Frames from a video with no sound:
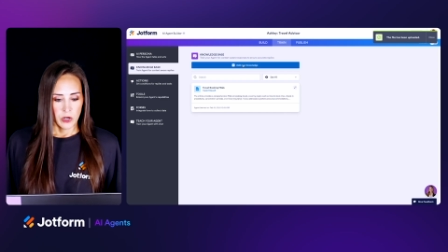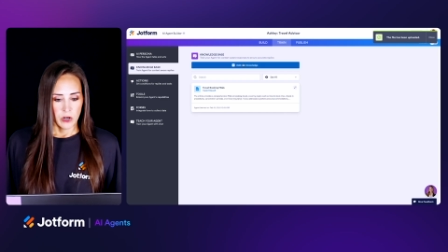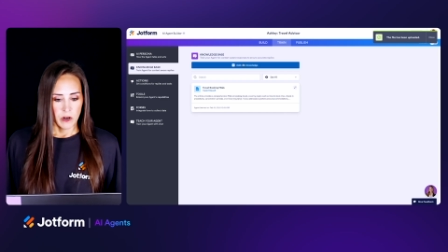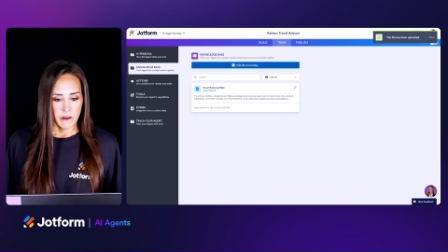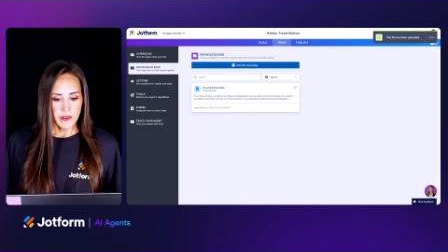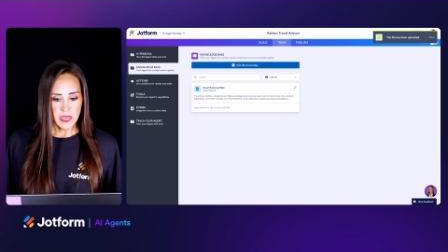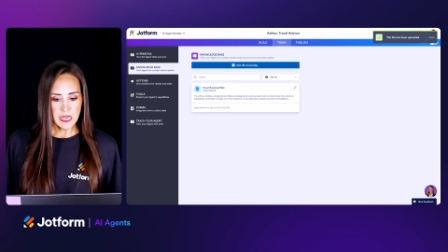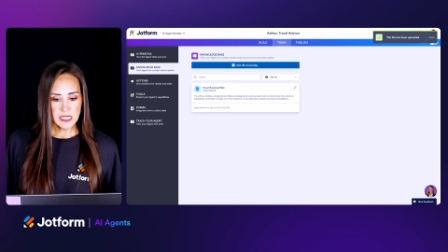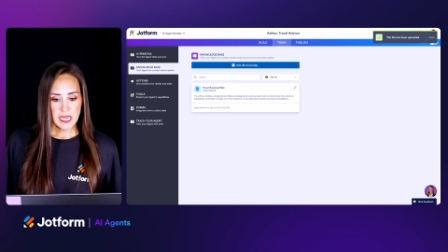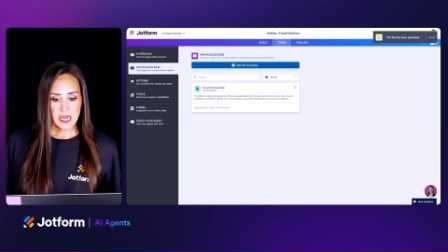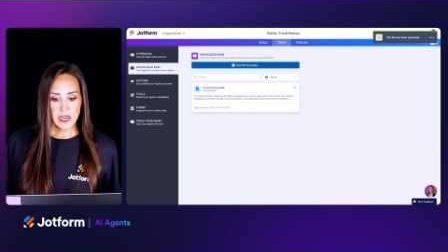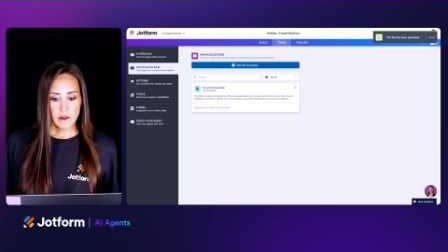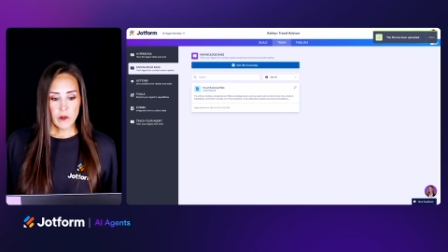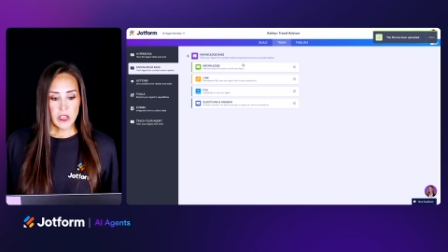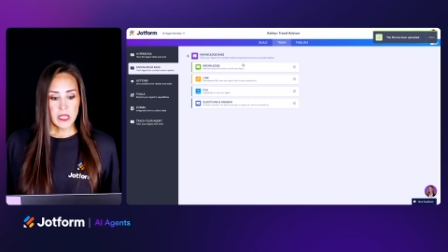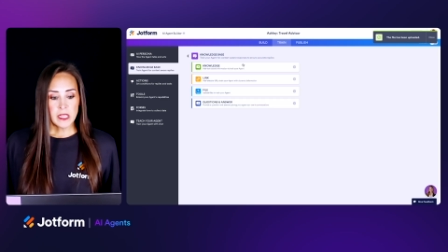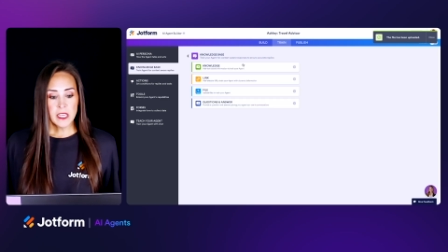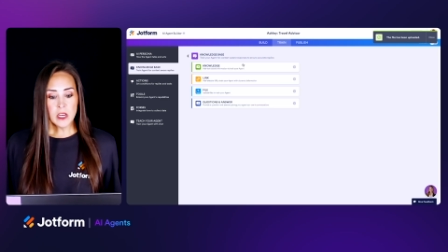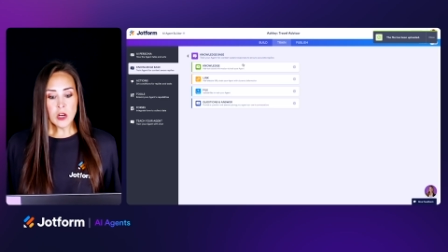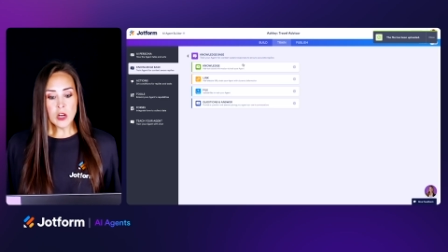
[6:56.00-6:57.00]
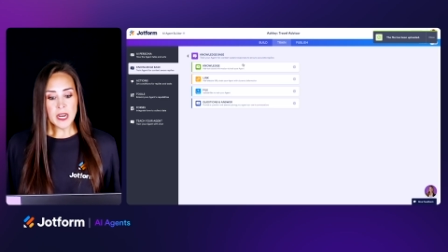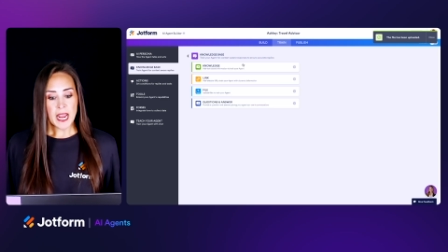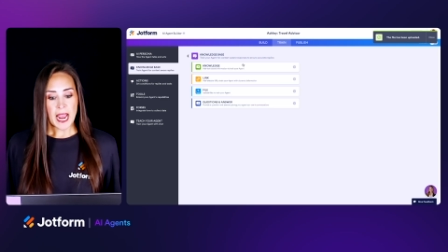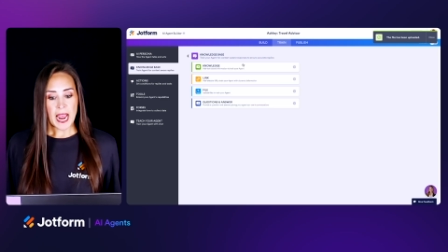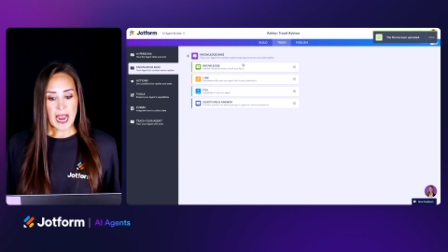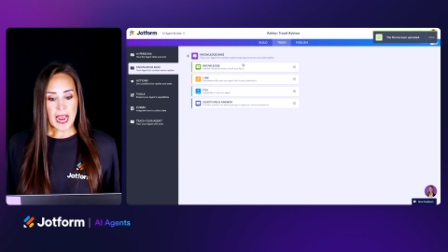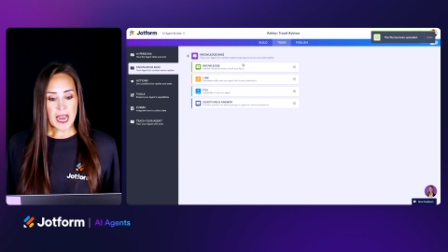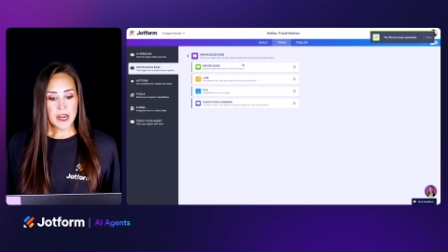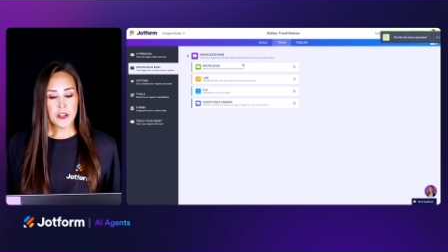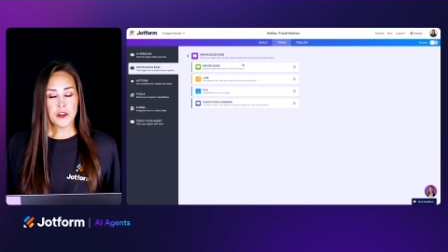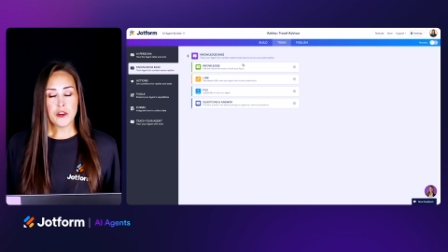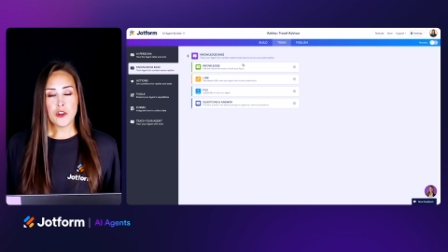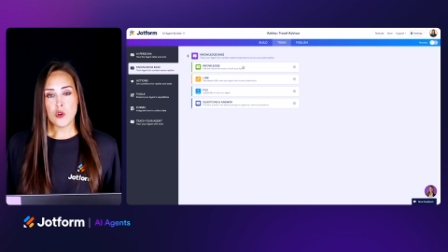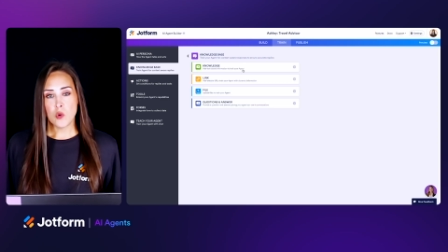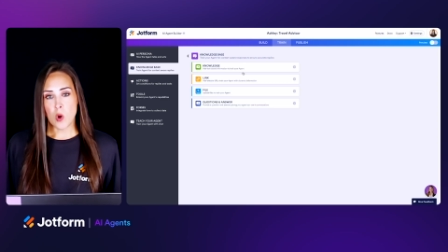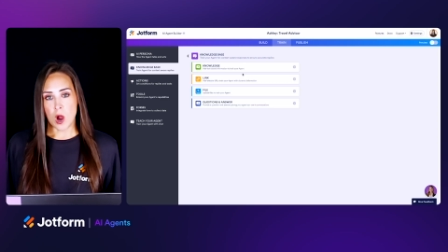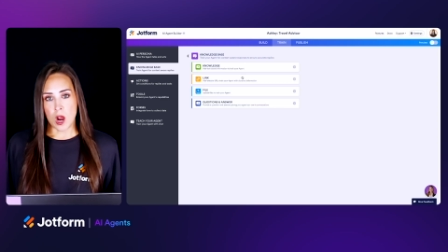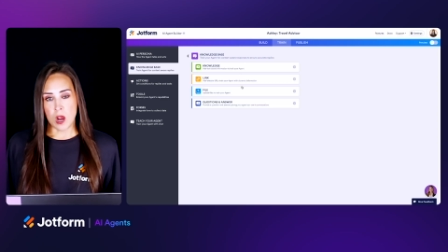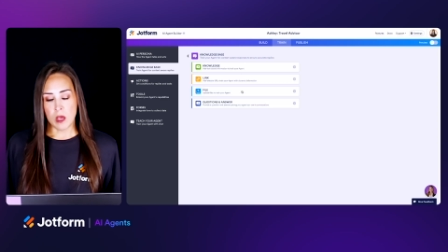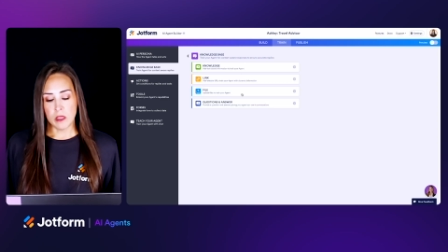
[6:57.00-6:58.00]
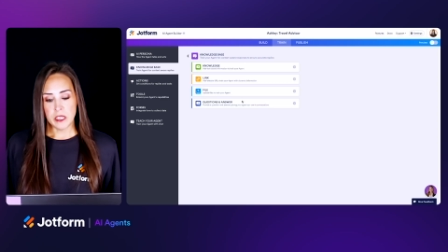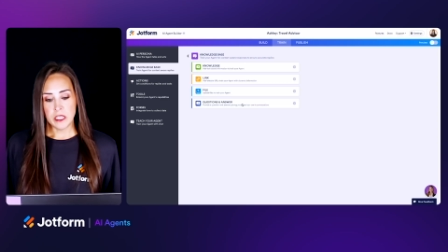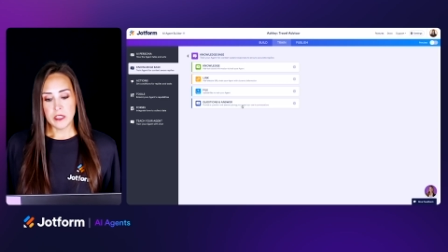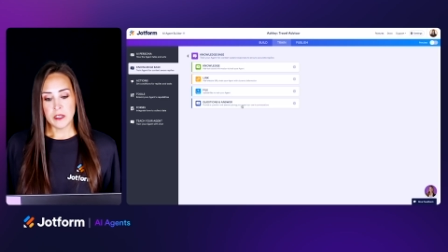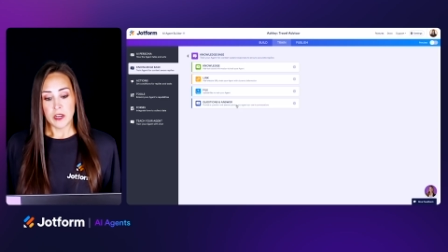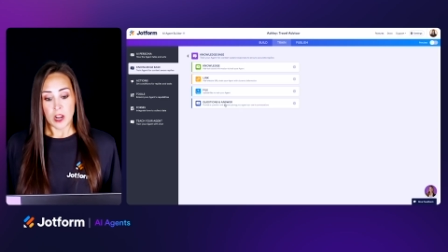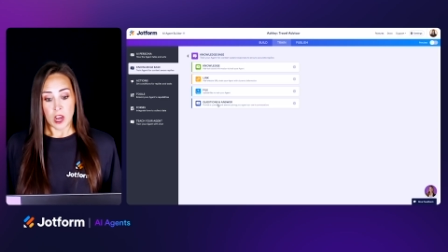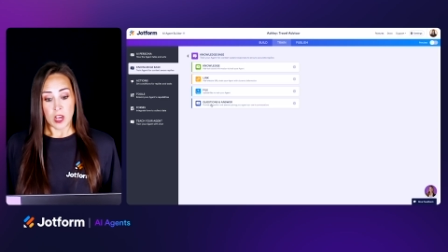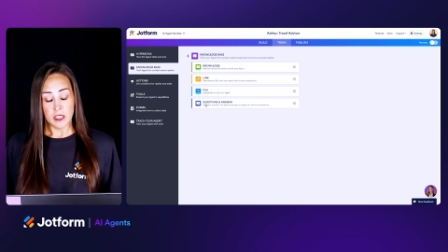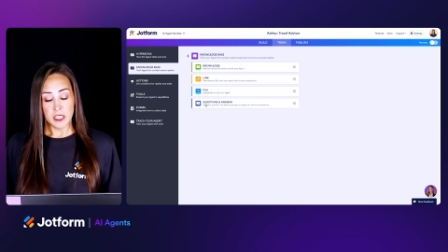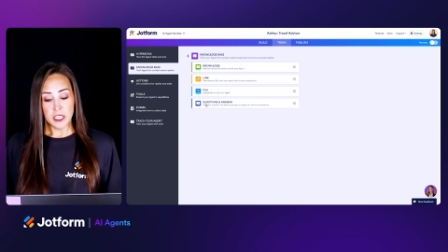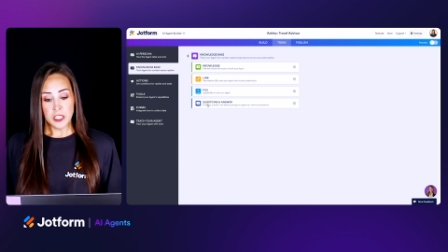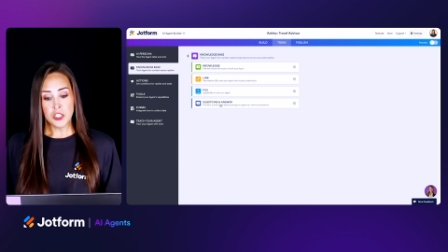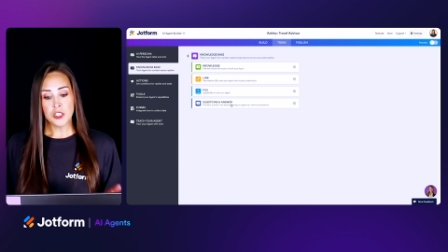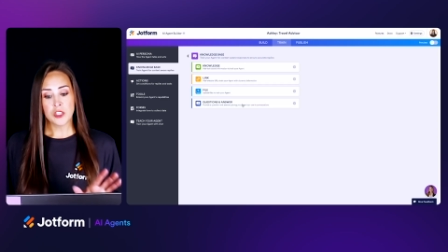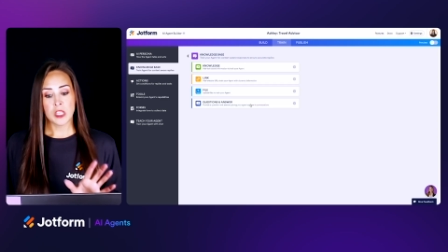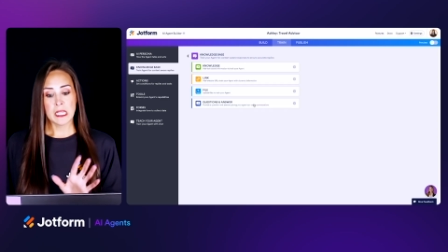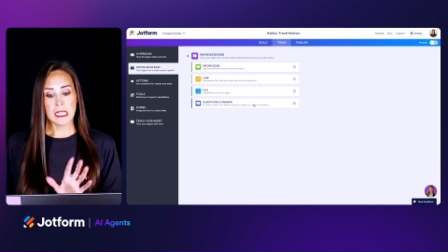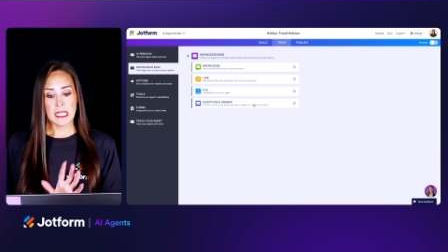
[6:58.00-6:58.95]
Perfect. And if we click on add a new knowledge,